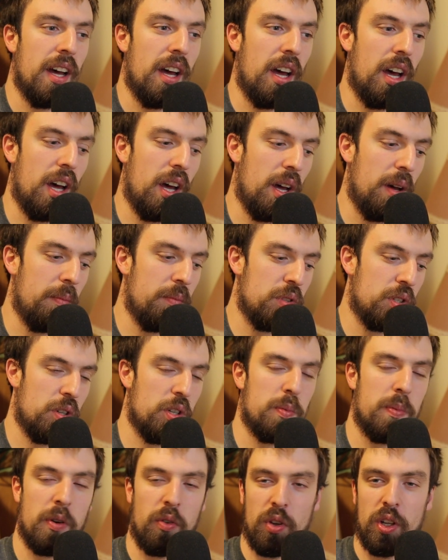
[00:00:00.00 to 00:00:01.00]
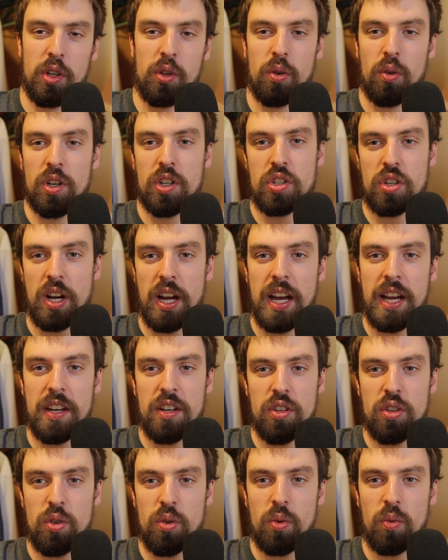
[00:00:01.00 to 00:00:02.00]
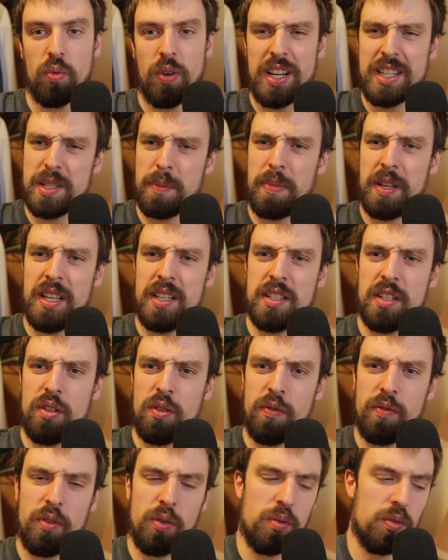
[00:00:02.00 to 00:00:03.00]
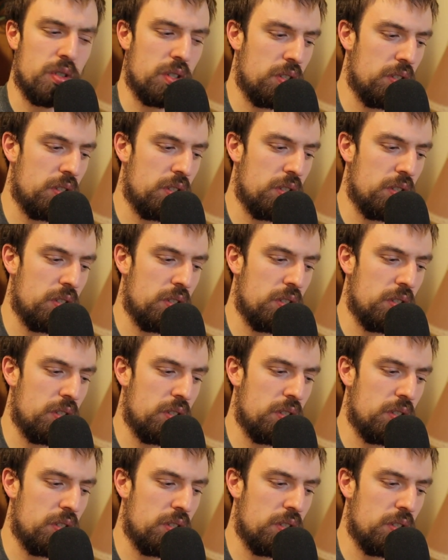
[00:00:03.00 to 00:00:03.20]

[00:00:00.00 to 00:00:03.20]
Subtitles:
So it's been really cool to try new recipes and new foods.